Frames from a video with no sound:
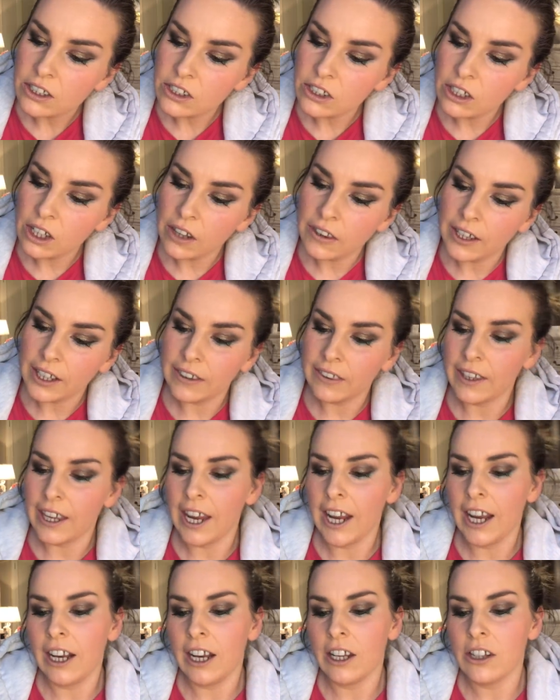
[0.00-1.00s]
Nothing
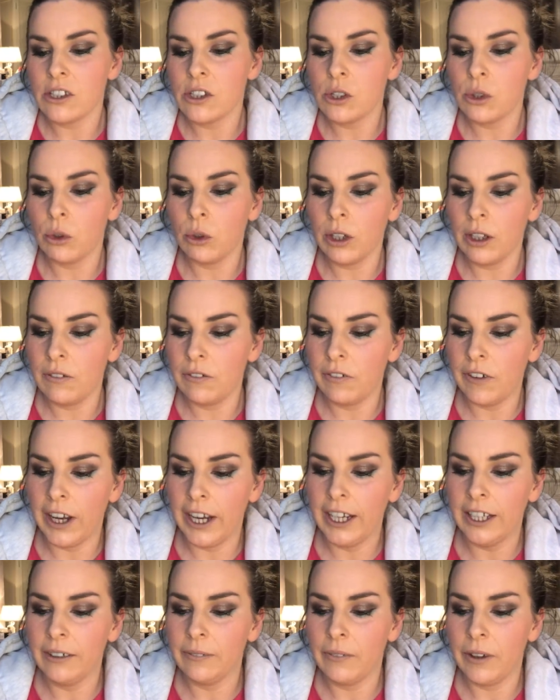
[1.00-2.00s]
there. It's totally
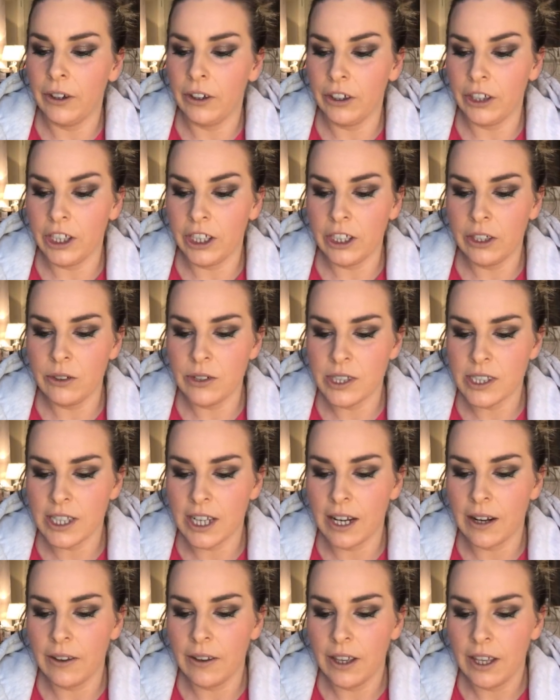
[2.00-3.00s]
fine. I'm going to use
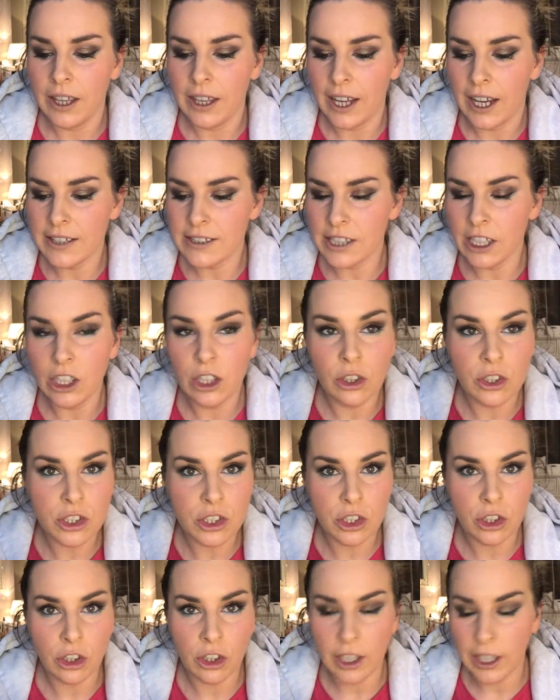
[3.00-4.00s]
that. That's a lush
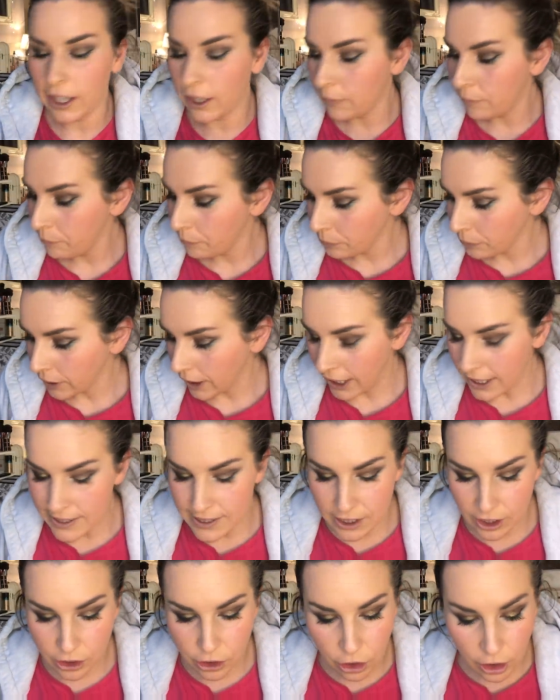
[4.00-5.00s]
colour.
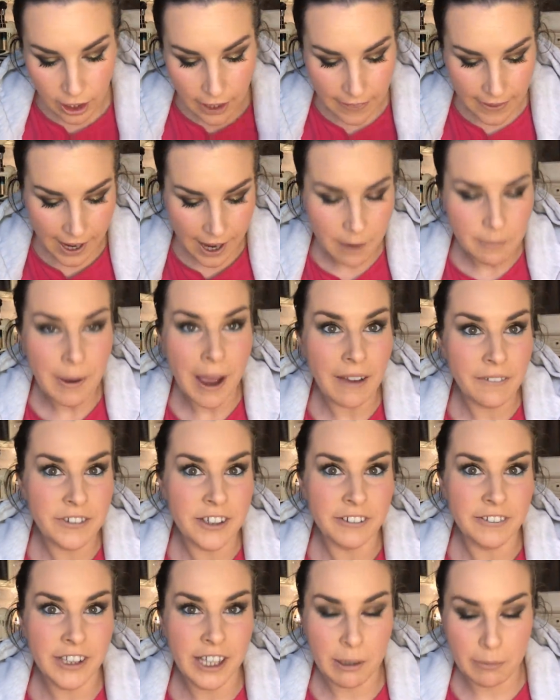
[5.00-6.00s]
It's a colour that I'm
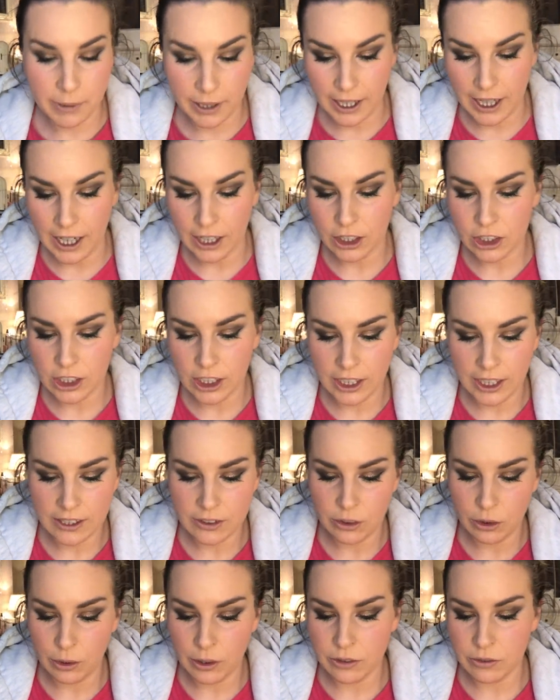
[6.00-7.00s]
after at the minute, actually.
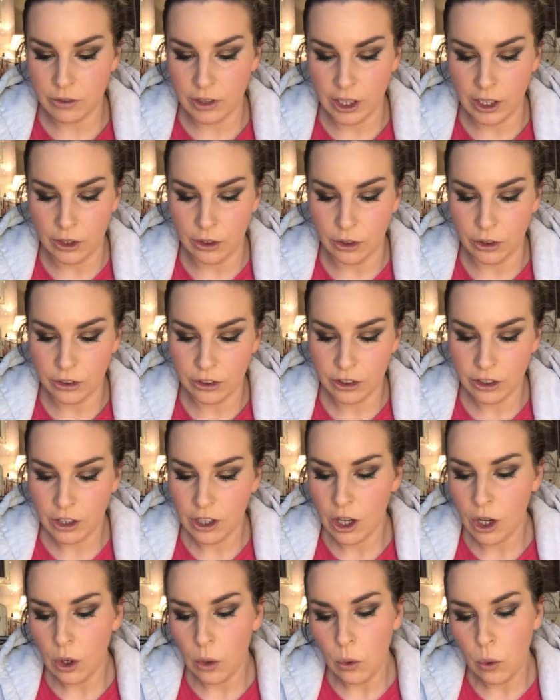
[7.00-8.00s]
So that's really good.
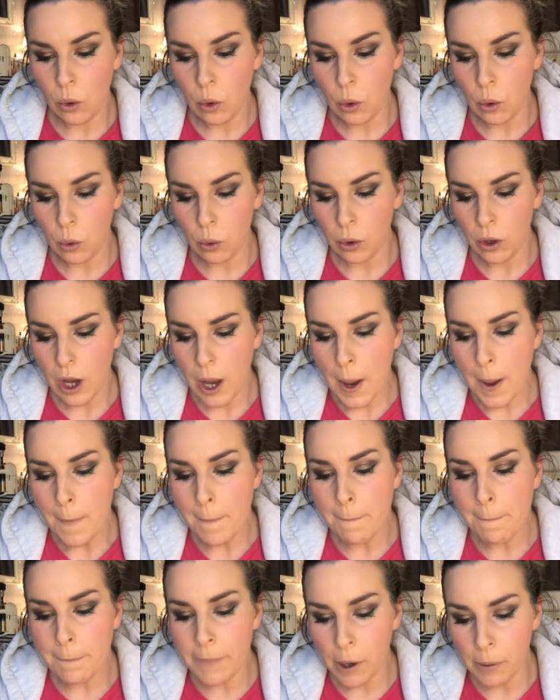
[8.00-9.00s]
Ooh,
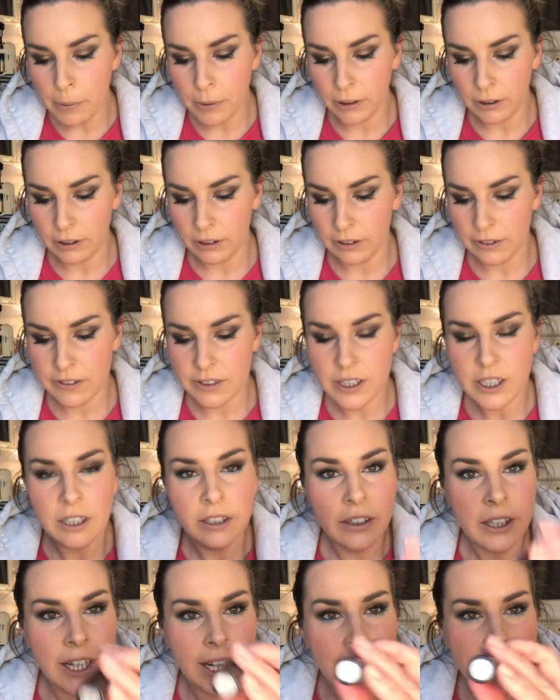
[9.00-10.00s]
bubbles.
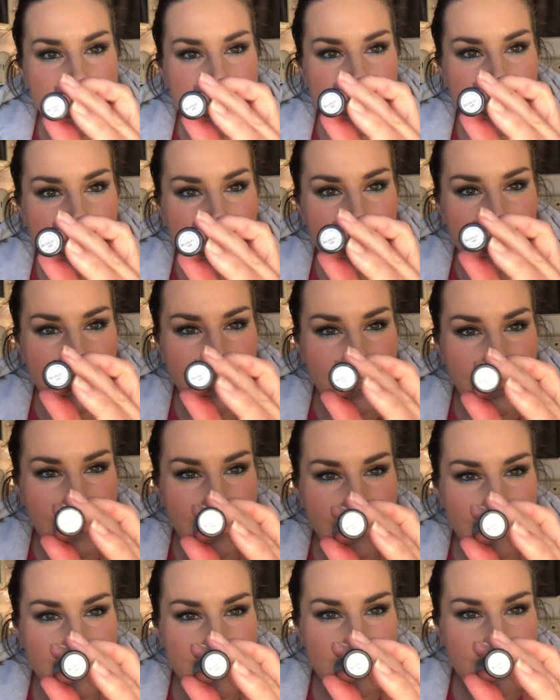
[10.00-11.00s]
It's a
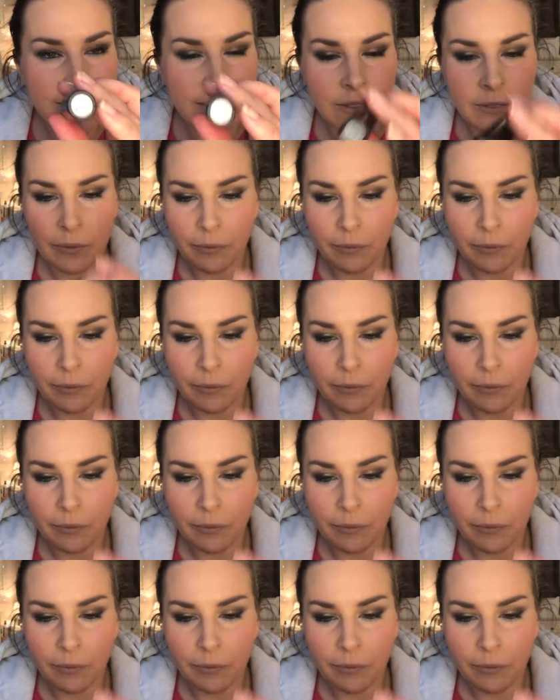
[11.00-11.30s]
glaze.